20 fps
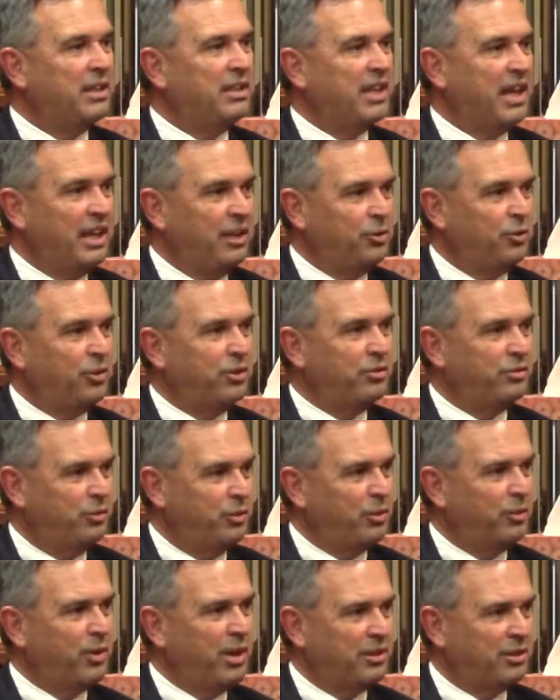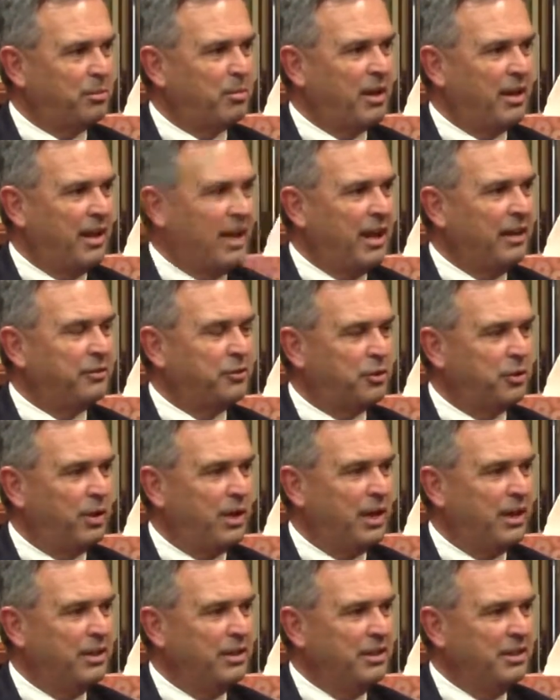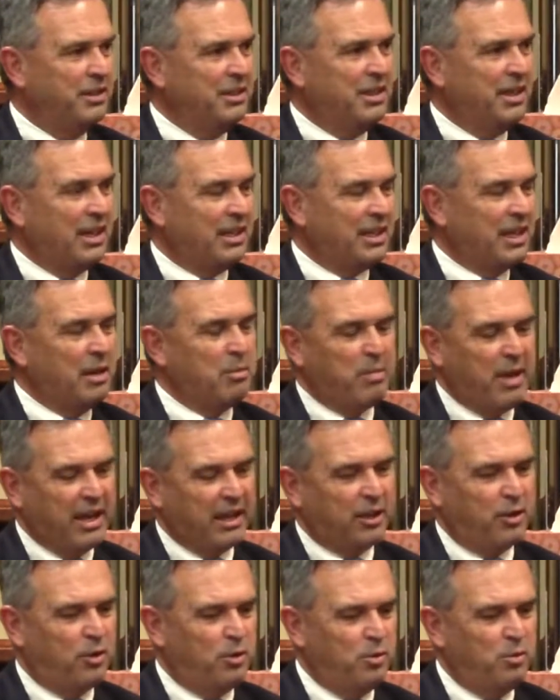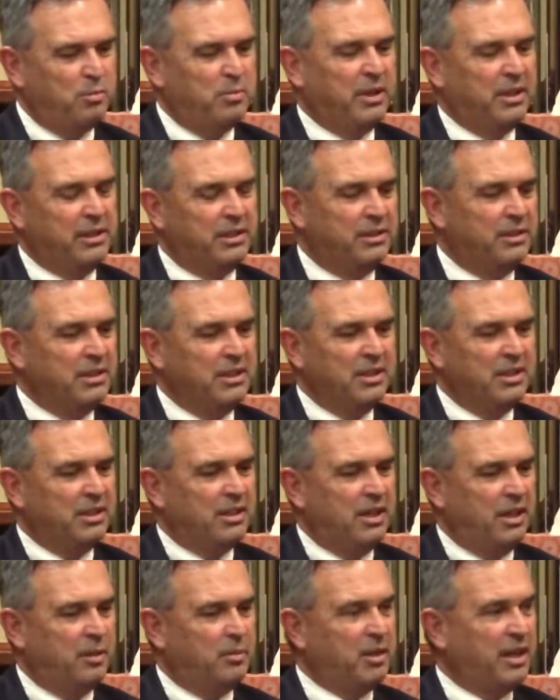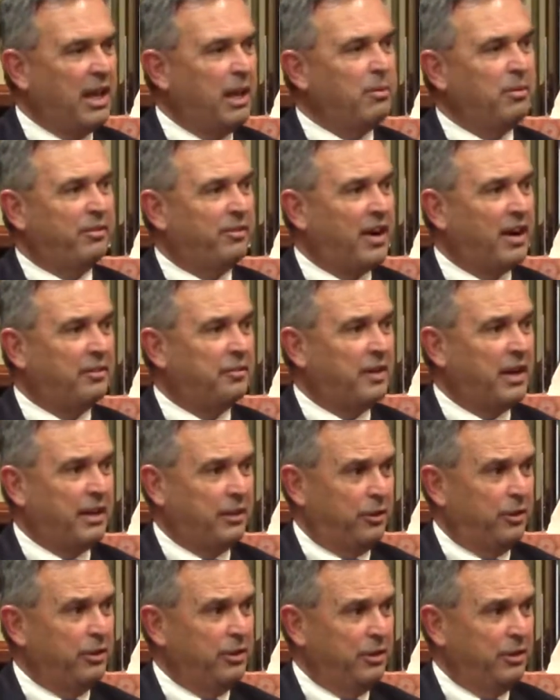dangerous for the rest of my life, so I came back home and became a firefighter.